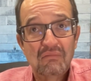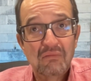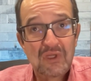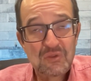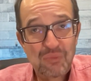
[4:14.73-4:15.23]

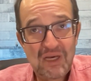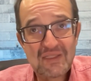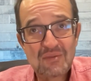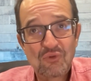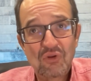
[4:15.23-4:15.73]
it's
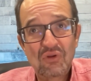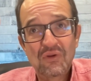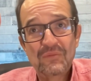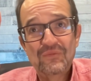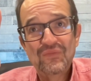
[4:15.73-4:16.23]
possible
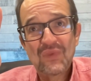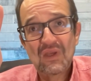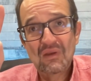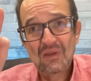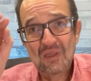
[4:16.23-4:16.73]

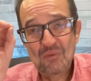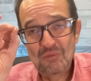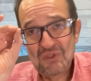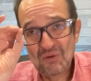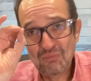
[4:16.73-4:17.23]
there may
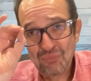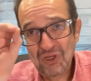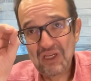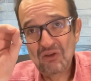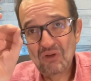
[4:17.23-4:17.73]
be some
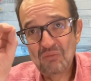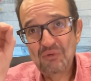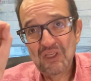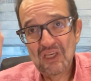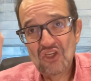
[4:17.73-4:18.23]
political
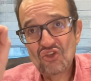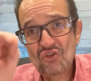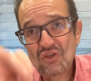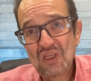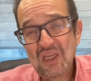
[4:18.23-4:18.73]

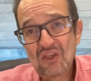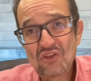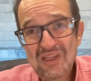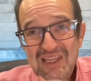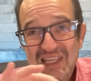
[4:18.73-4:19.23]
implication in the
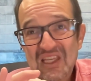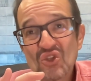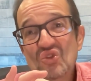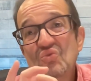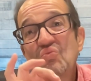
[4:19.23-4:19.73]

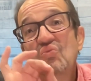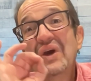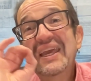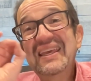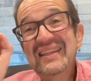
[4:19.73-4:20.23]
need to
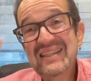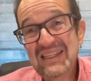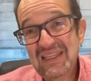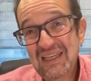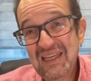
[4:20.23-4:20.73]
wait